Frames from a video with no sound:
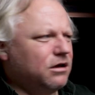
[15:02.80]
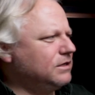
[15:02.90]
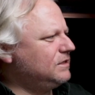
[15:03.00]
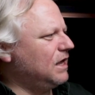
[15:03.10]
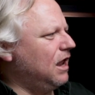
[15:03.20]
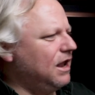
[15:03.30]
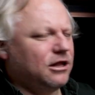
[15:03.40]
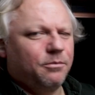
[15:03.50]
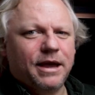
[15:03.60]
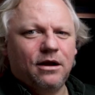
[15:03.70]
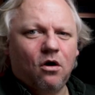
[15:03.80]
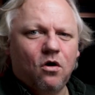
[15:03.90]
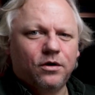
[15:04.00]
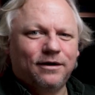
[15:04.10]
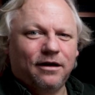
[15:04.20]
looks a little bit
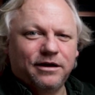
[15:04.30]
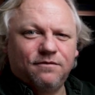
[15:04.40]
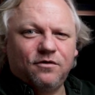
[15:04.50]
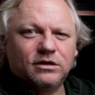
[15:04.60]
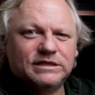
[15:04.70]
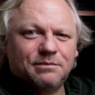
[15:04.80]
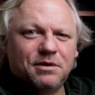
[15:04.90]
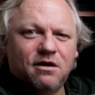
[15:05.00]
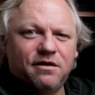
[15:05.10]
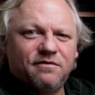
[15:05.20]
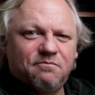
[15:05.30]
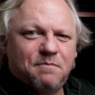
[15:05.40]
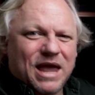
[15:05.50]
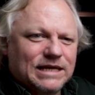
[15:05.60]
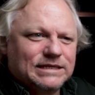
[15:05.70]
odd, like you've got some kind
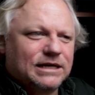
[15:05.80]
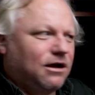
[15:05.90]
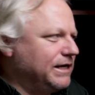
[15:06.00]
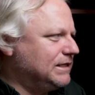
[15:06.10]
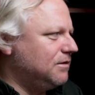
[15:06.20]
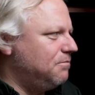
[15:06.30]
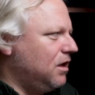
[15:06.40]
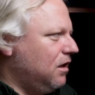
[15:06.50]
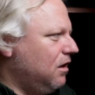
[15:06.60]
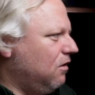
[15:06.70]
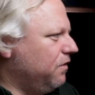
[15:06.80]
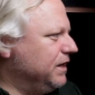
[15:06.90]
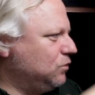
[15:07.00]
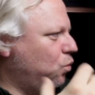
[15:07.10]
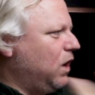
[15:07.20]
of painted item on
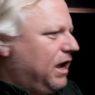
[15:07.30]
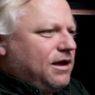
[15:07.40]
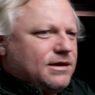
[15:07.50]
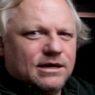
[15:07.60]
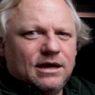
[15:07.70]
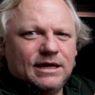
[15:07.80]
this weird,